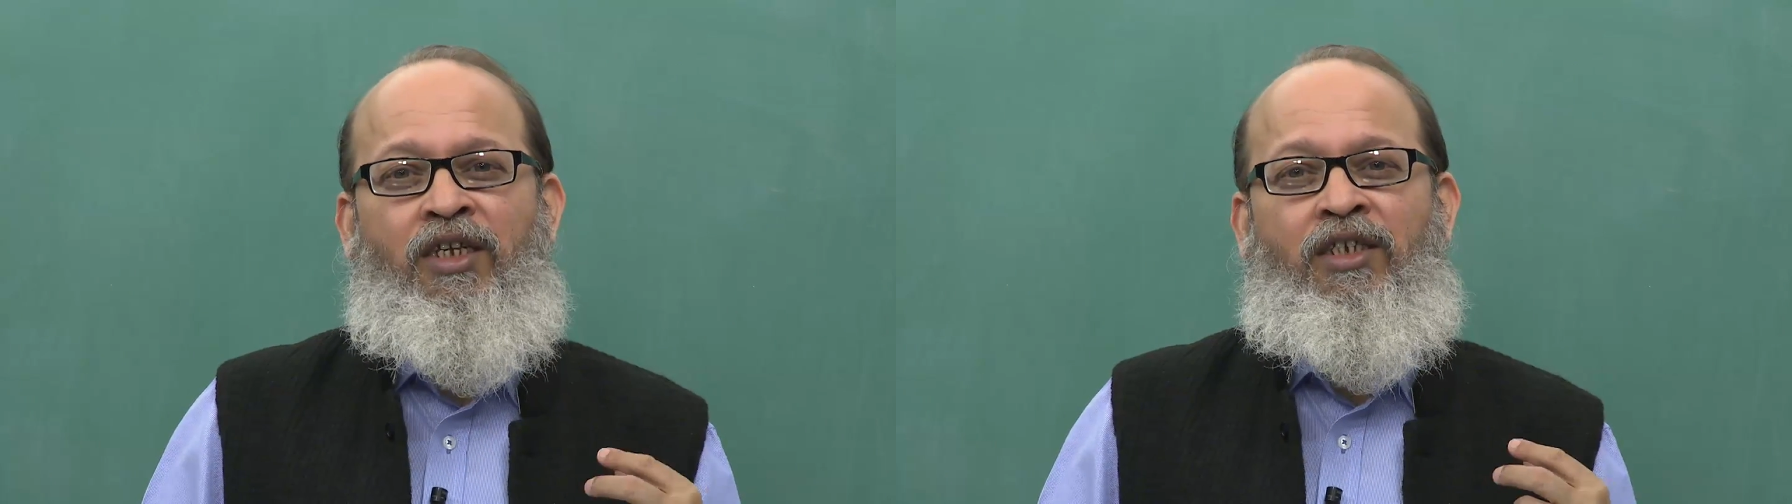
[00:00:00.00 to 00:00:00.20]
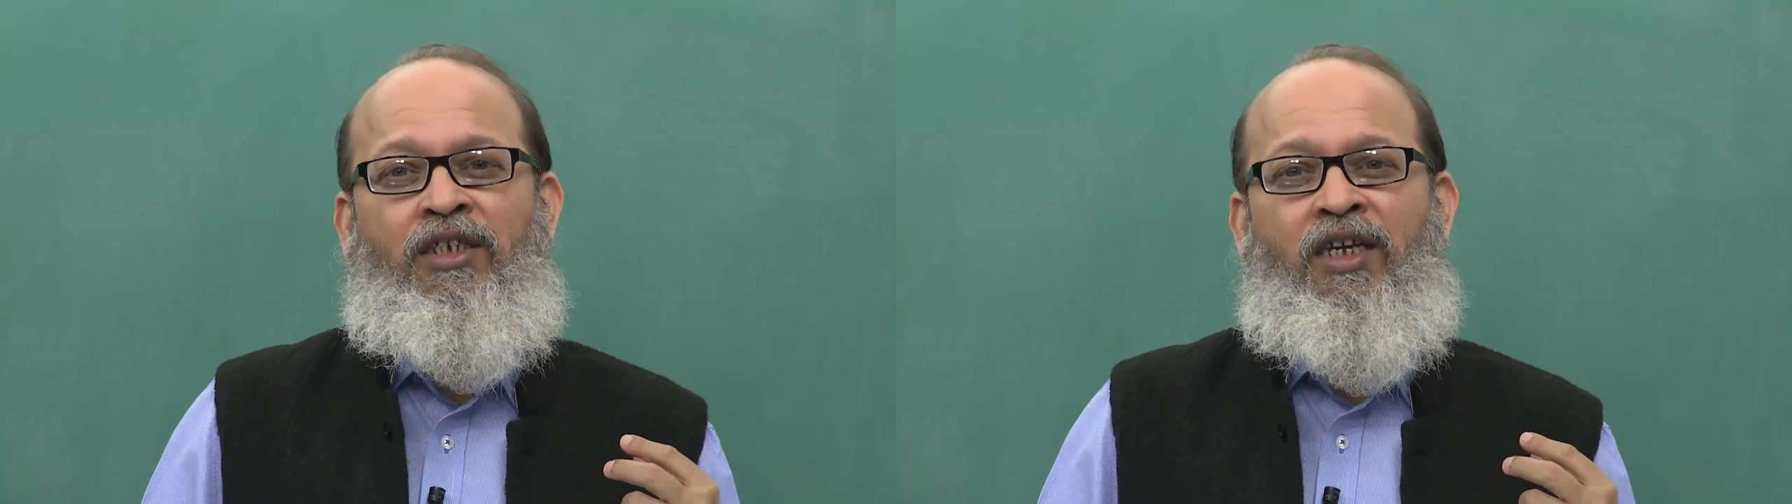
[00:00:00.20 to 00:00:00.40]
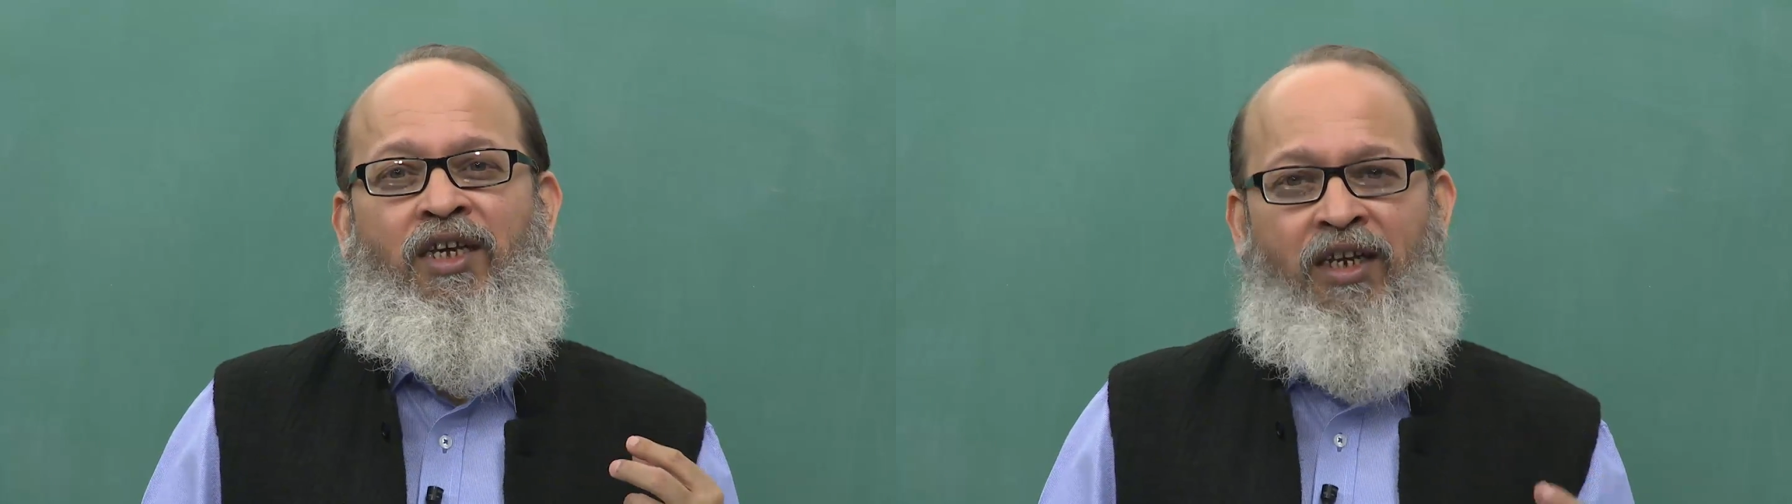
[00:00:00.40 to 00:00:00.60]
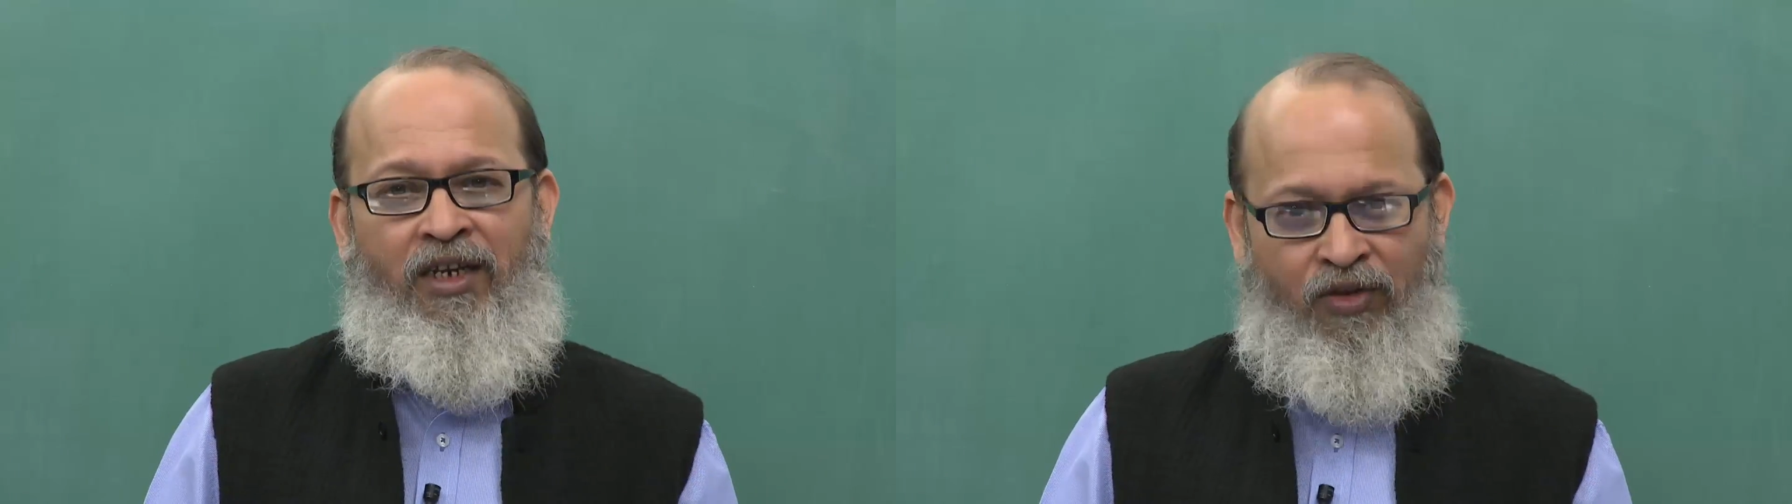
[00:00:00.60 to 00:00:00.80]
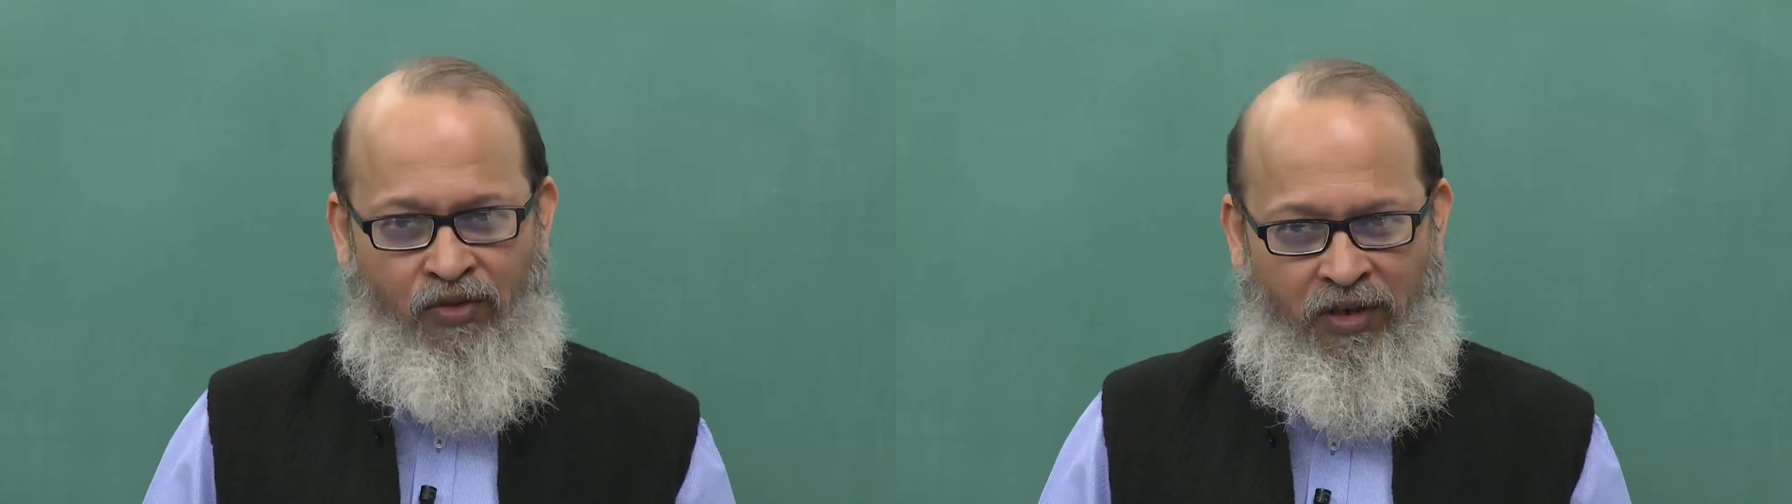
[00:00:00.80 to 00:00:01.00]
is
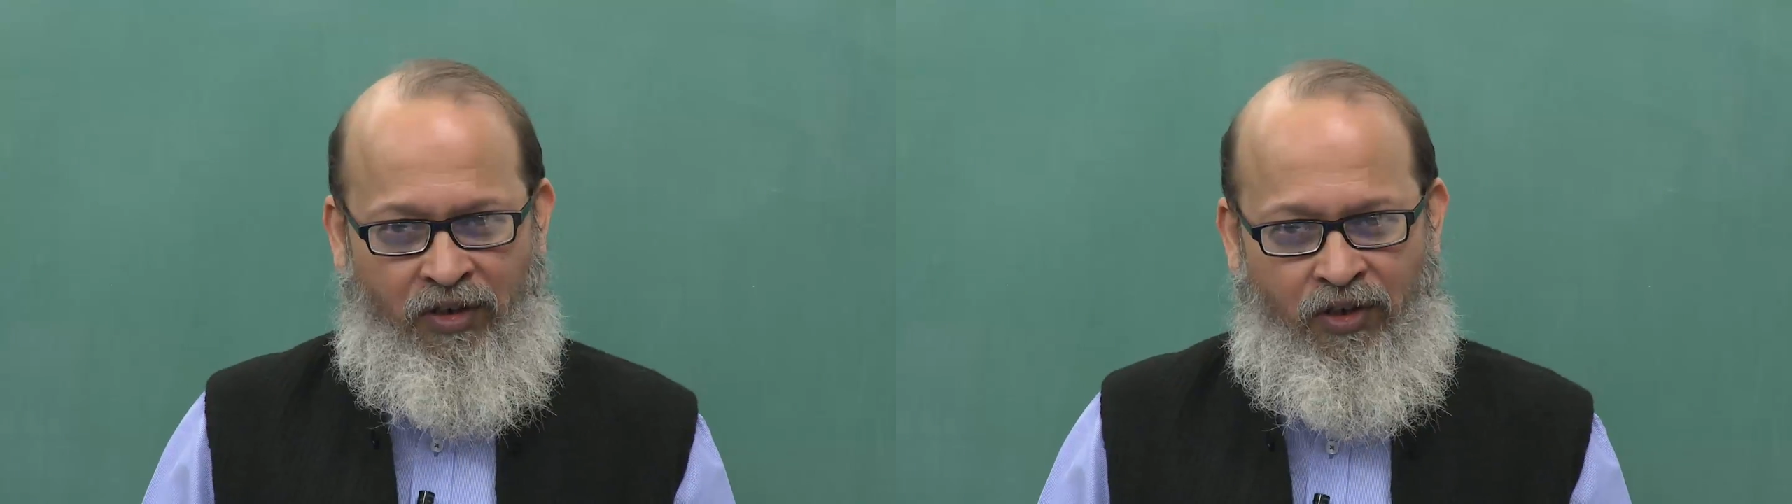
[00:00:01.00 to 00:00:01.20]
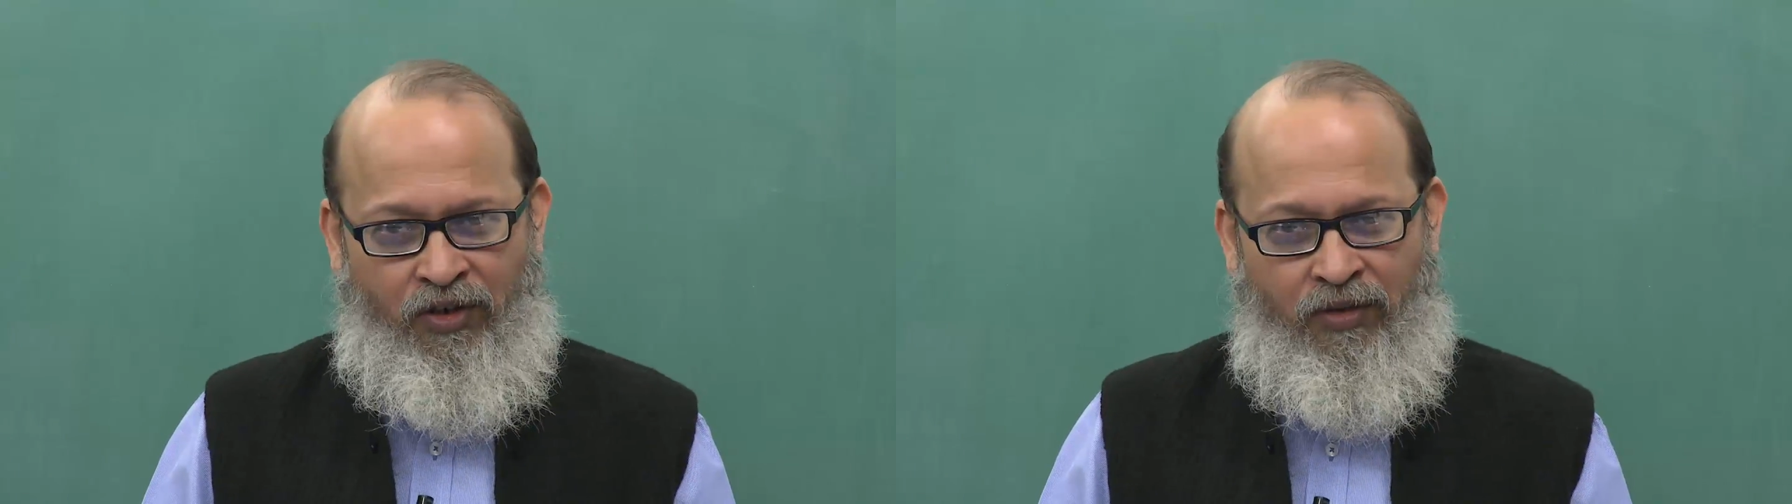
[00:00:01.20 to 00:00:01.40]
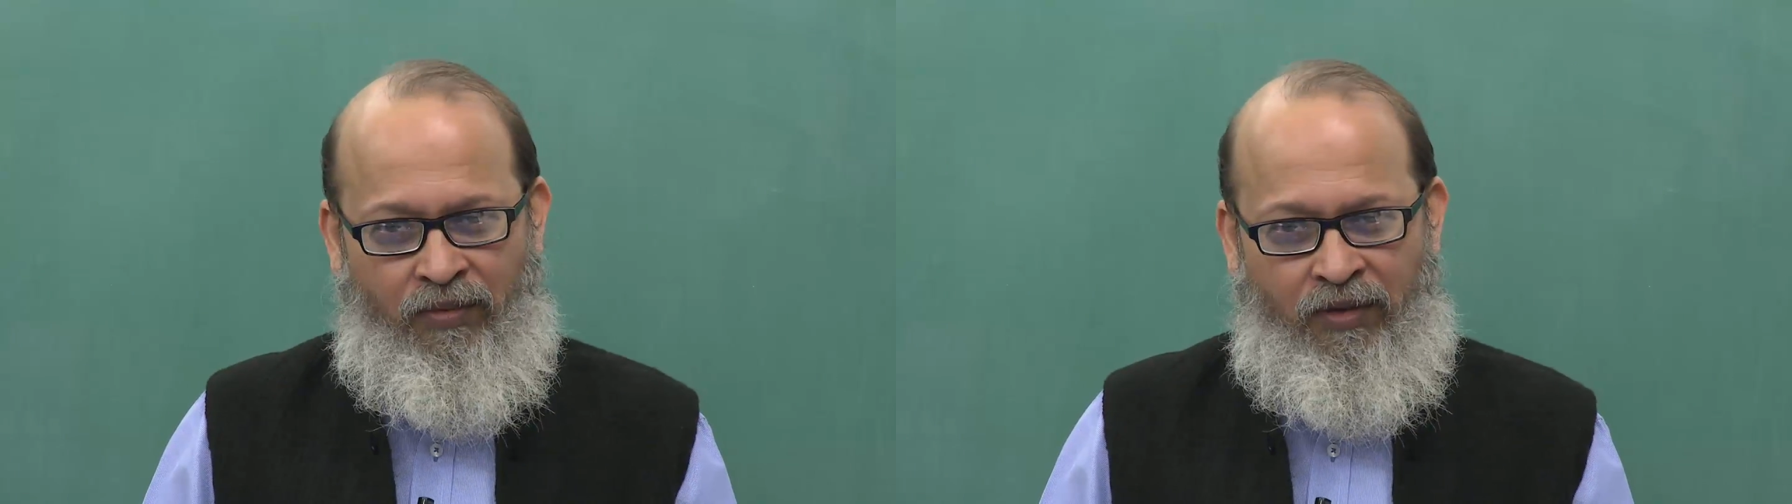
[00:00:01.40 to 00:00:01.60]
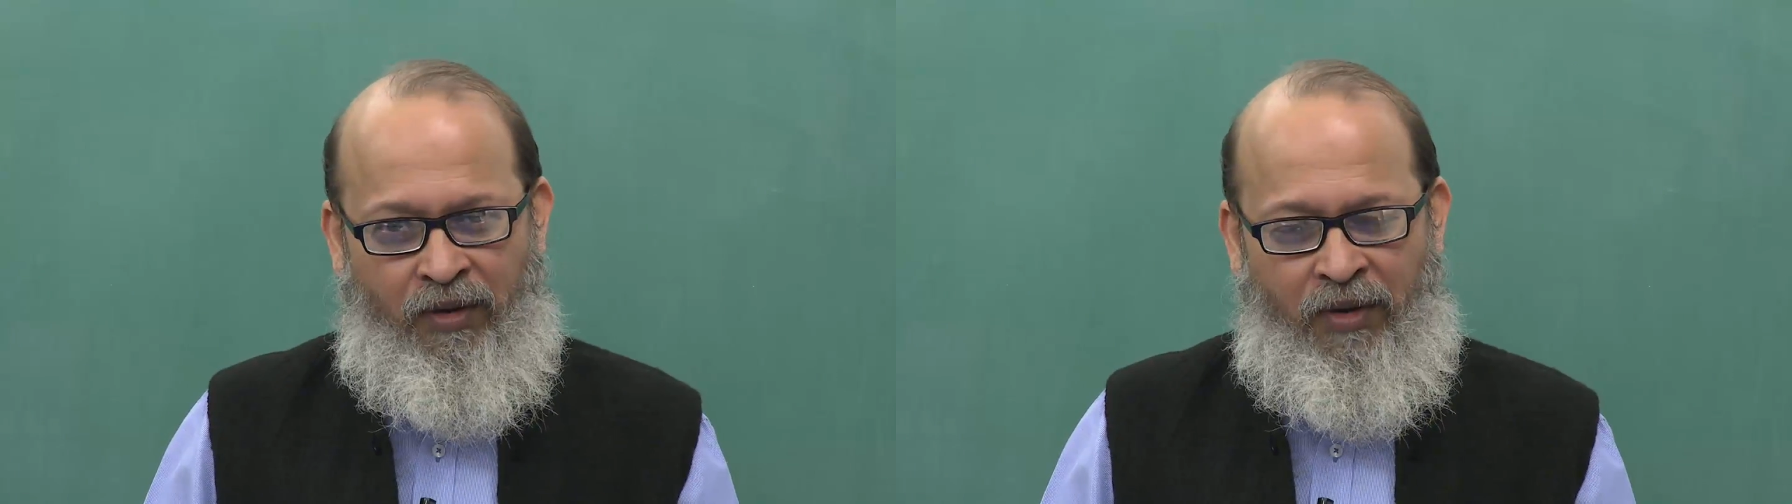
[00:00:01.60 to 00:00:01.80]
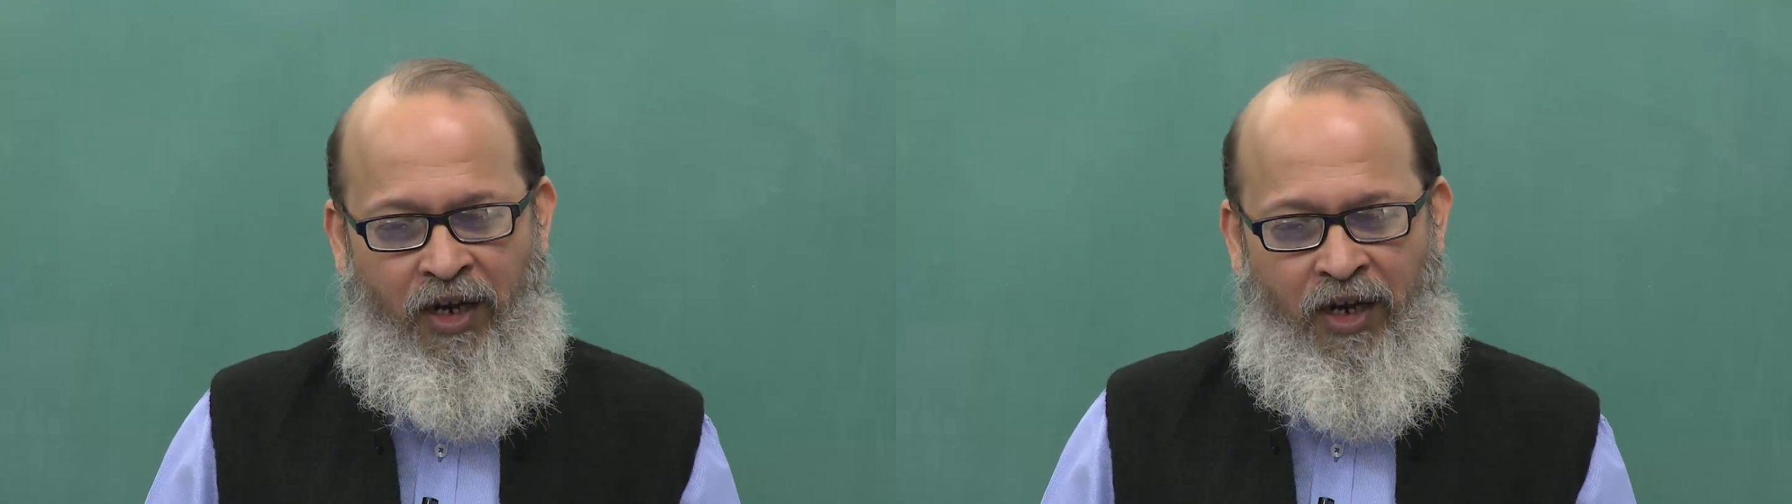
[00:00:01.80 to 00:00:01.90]
taken into the